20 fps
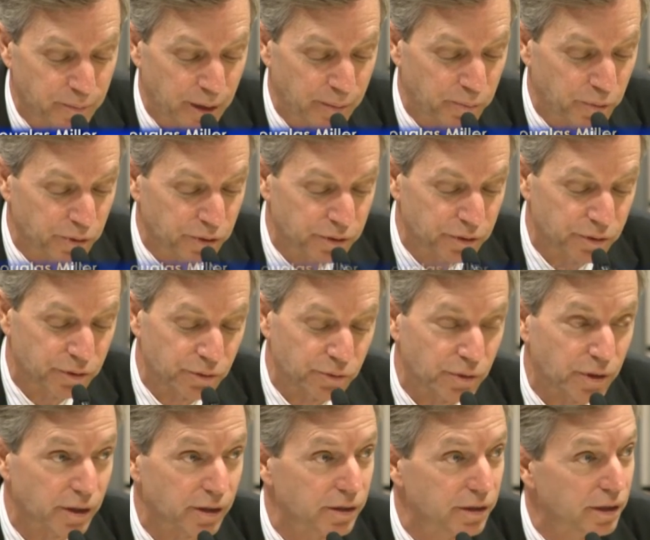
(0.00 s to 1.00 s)
members
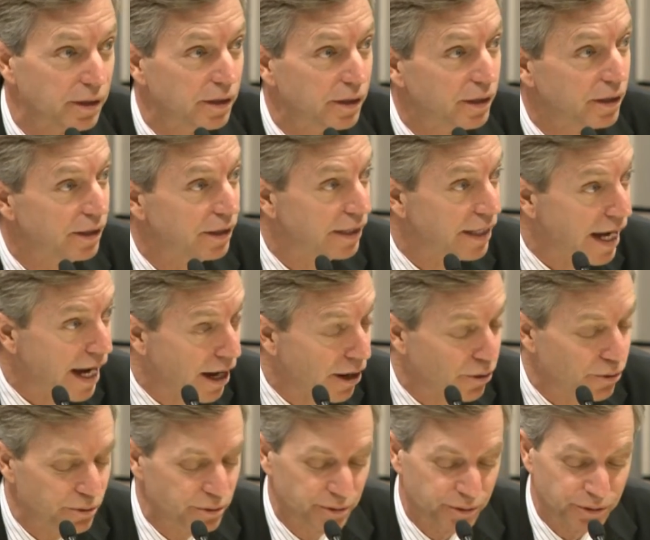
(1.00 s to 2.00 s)
who are
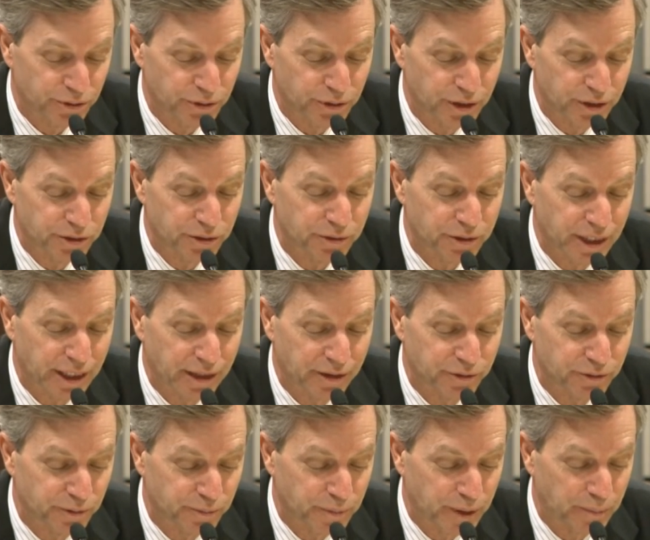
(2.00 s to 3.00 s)
now Judicial
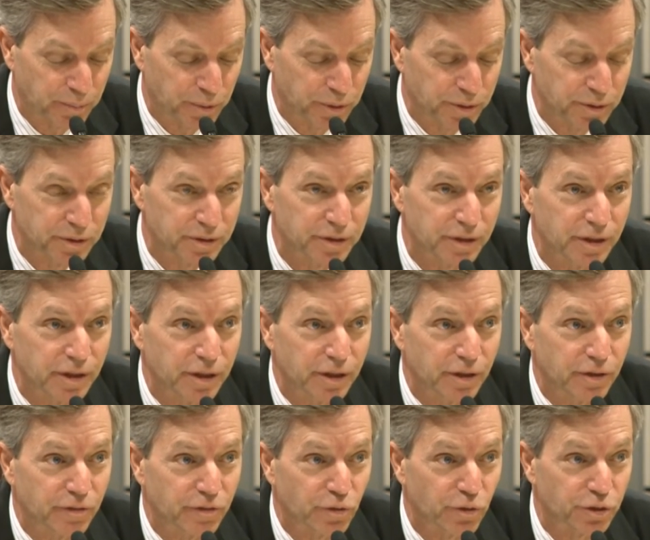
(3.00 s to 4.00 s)
Council members
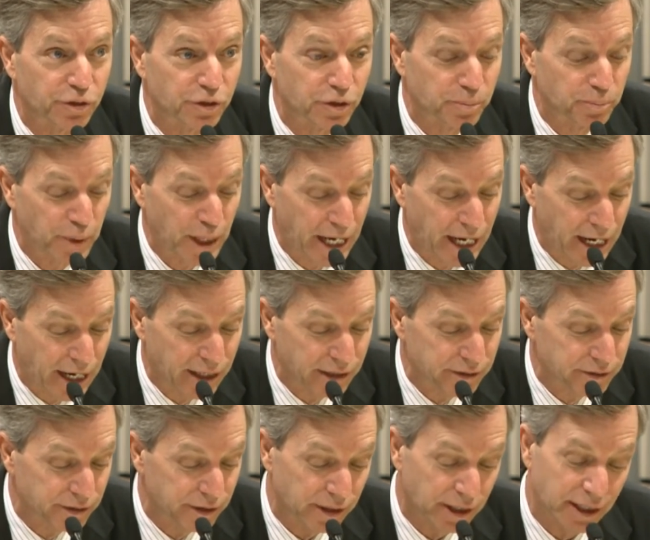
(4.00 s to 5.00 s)
for your
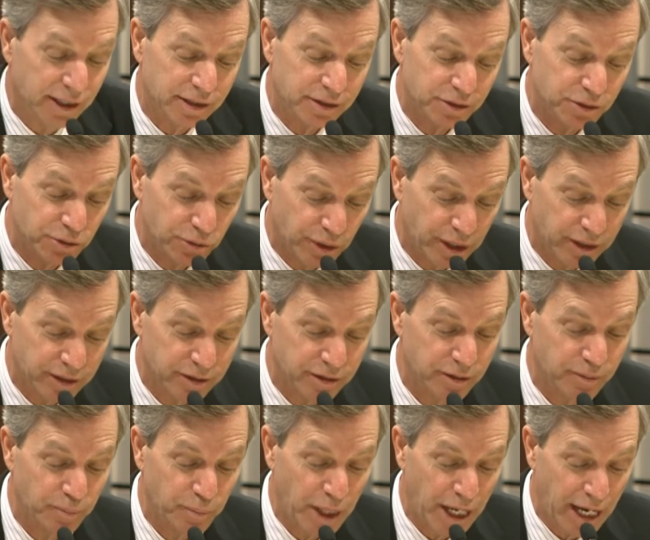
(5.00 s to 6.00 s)
past, and I
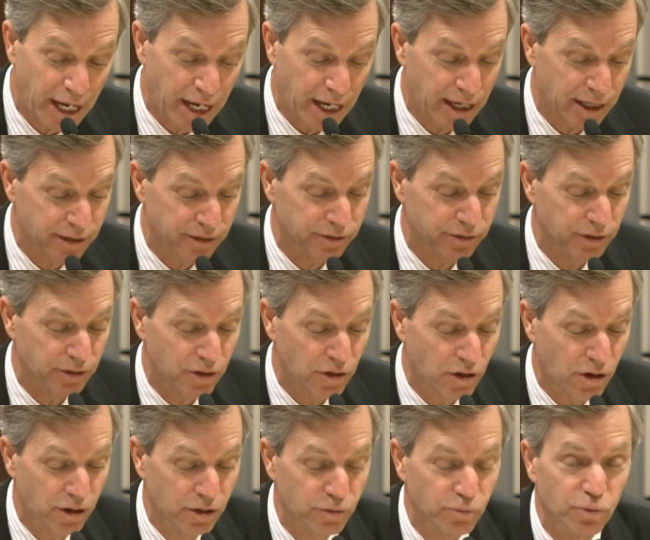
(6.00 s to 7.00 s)
stress past,
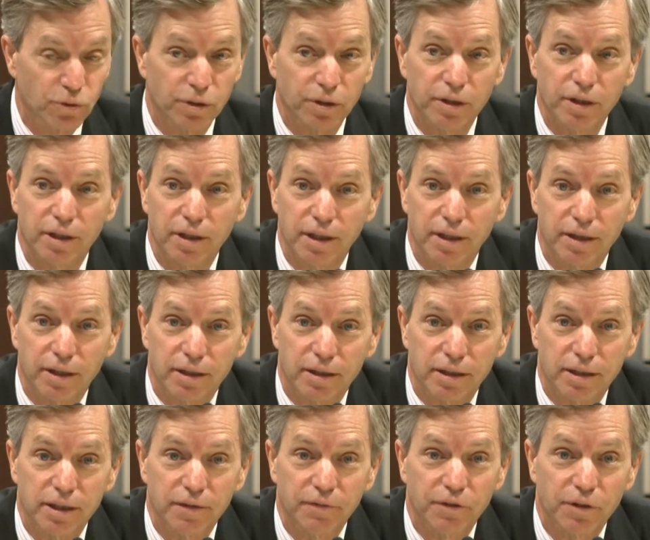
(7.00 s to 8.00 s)
hard work and the
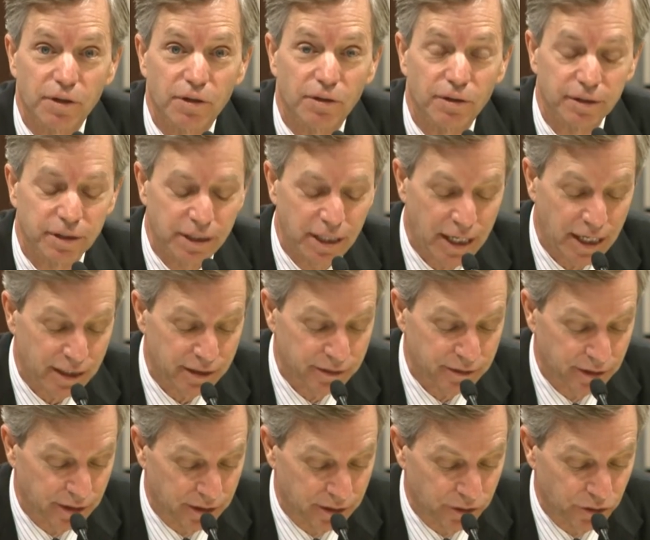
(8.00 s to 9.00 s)
difficult
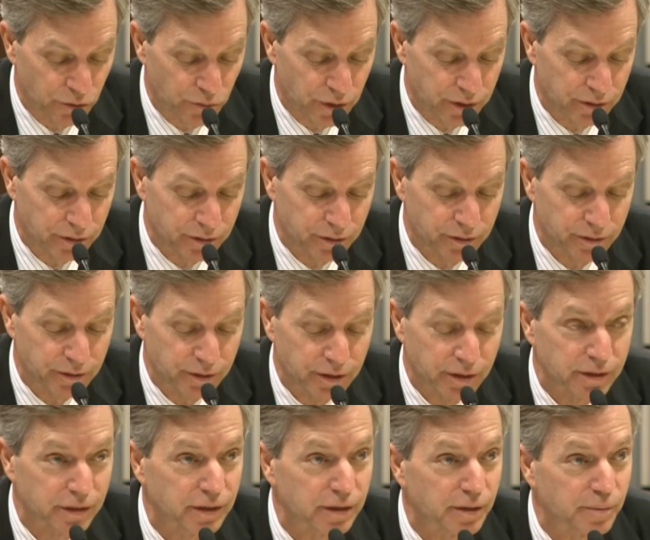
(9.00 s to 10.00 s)
tasks that you
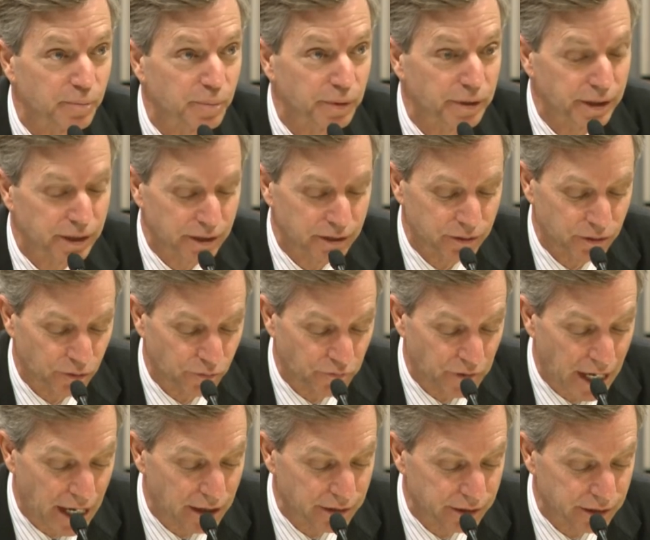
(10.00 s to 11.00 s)
undertook and completed so
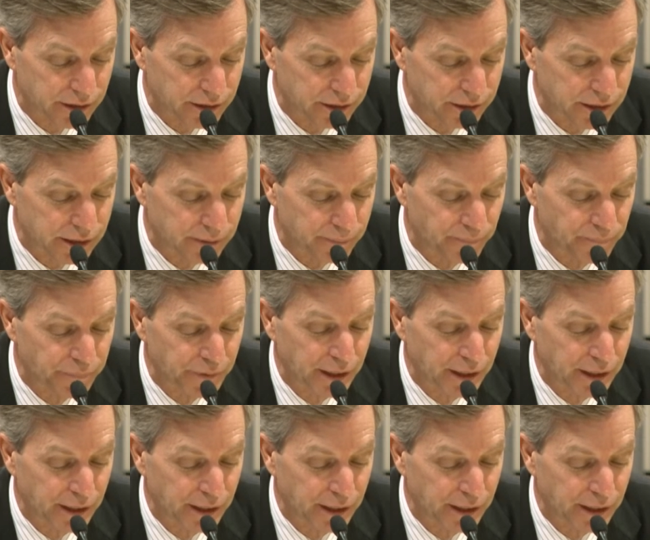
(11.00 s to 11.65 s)
valiantly.